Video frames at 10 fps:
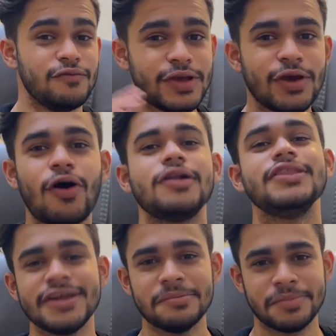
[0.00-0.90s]
We all
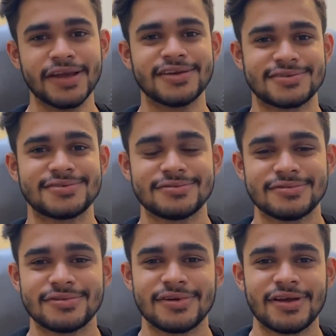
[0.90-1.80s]
need breaks,
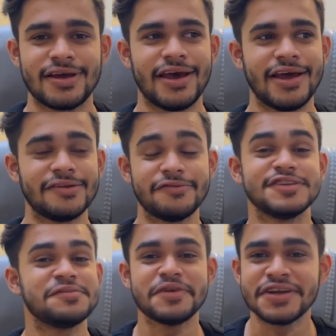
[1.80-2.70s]
and
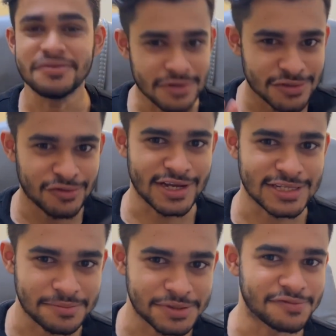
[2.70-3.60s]
WeCP team is no
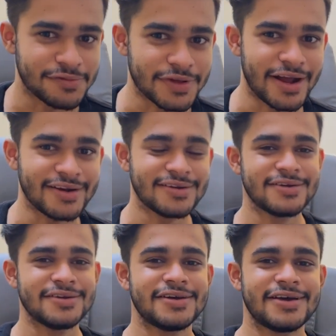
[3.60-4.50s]
exception for that.
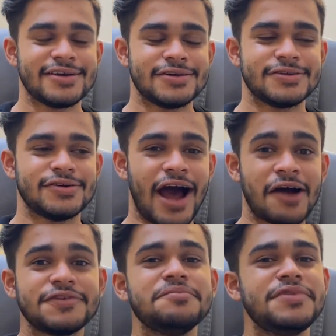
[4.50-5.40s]
So
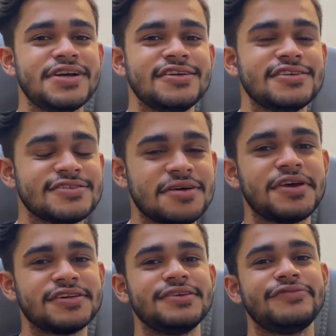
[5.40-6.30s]
after building these
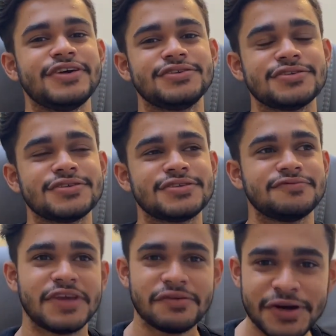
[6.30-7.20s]
amazing features,
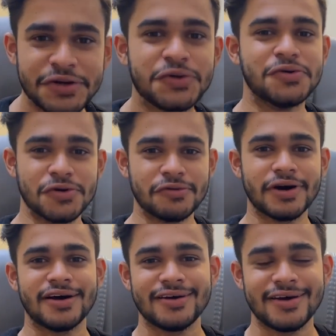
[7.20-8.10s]
we went to Goa